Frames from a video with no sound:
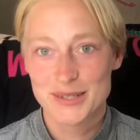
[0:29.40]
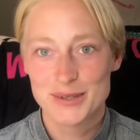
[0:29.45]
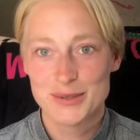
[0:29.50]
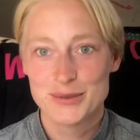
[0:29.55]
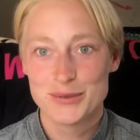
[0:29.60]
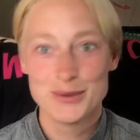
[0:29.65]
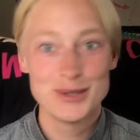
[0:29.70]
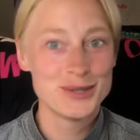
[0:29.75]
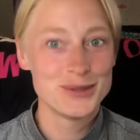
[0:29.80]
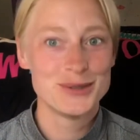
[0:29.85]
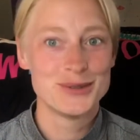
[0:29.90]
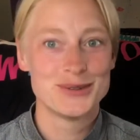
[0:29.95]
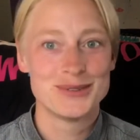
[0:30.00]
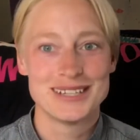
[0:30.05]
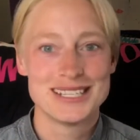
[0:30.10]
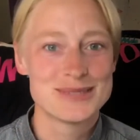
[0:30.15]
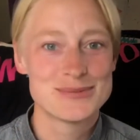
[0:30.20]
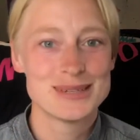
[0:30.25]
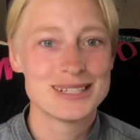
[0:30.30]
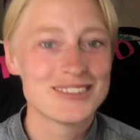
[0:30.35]
woo,
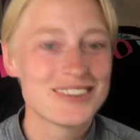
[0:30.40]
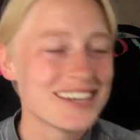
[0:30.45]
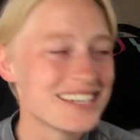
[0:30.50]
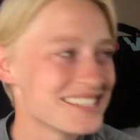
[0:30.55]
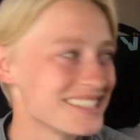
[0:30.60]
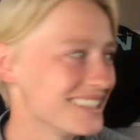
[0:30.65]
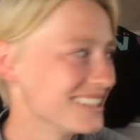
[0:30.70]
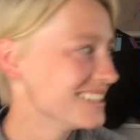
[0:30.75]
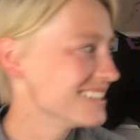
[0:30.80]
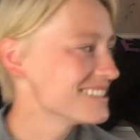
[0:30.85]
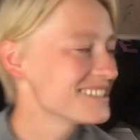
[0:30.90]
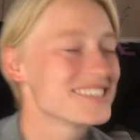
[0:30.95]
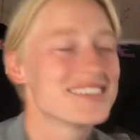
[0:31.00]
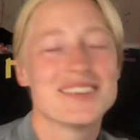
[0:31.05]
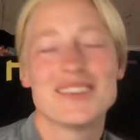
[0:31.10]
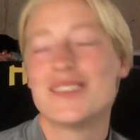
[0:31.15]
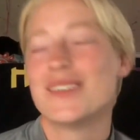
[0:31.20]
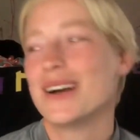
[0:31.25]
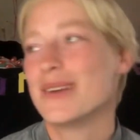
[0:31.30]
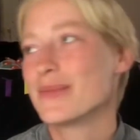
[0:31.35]
it's been crazy.
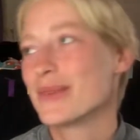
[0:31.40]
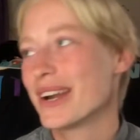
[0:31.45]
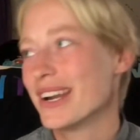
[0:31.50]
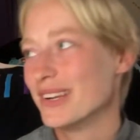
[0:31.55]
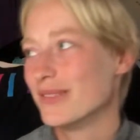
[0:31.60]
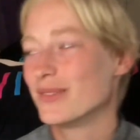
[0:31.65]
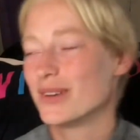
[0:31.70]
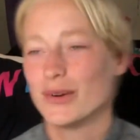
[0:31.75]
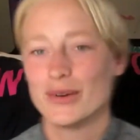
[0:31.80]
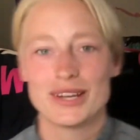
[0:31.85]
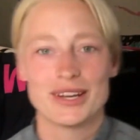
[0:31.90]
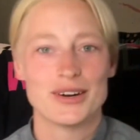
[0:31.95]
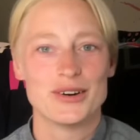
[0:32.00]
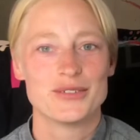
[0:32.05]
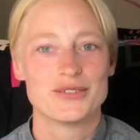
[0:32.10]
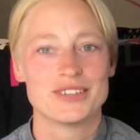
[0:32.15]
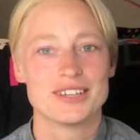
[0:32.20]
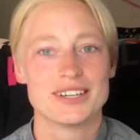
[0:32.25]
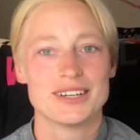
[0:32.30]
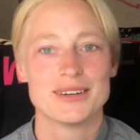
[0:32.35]
So I'm kind of going
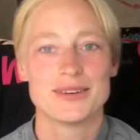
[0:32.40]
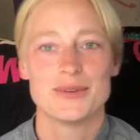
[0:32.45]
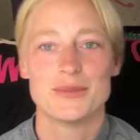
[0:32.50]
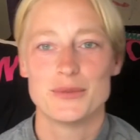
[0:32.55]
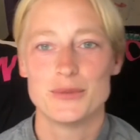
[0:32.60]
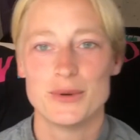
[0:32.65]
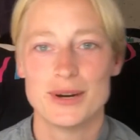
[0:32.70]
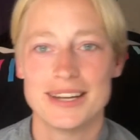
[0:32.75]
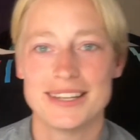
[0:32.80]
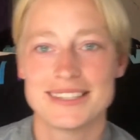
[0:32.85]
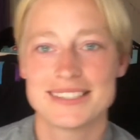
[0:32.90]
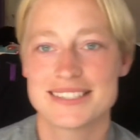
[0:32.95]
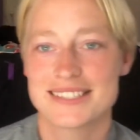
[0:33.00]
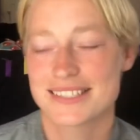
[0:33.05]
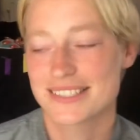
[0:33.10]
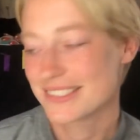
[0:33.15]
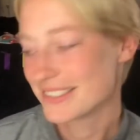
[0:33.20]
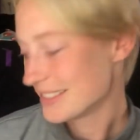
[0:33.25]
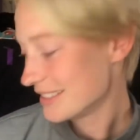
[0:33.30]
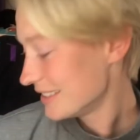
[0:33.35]
over what